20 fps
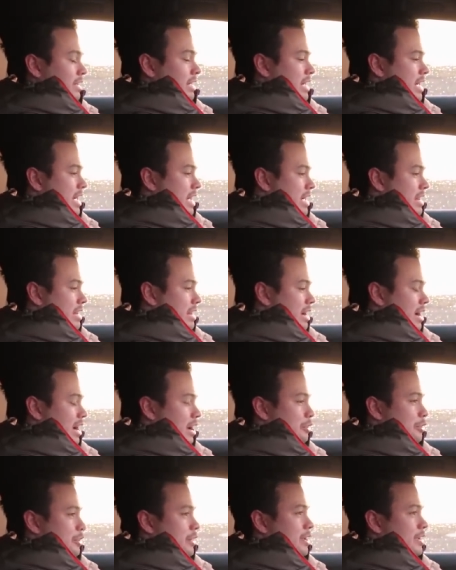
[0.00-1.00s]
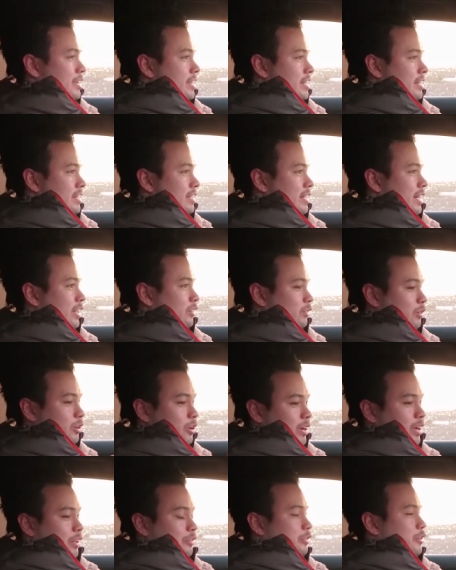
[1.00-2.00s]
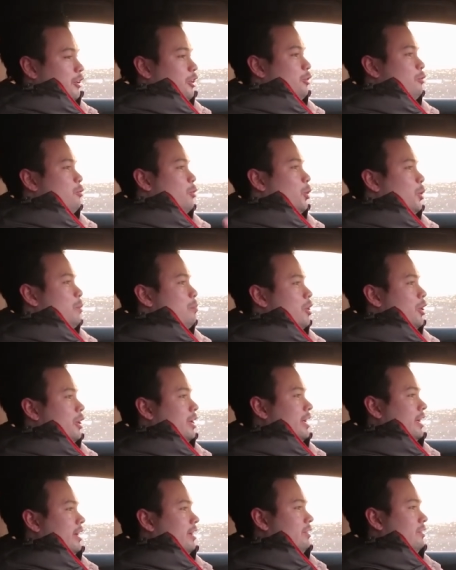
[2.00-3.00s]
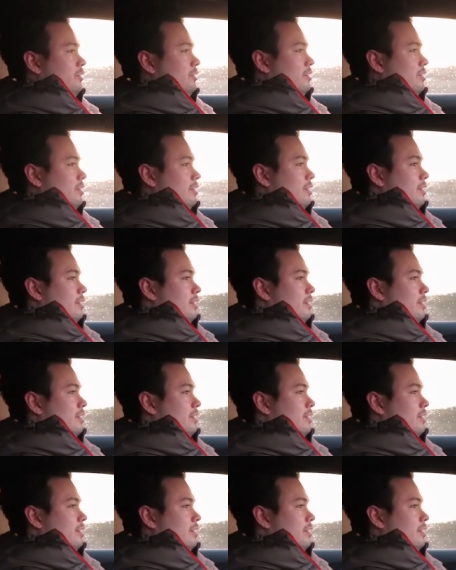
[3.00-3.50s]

And I think as long as there are road markings,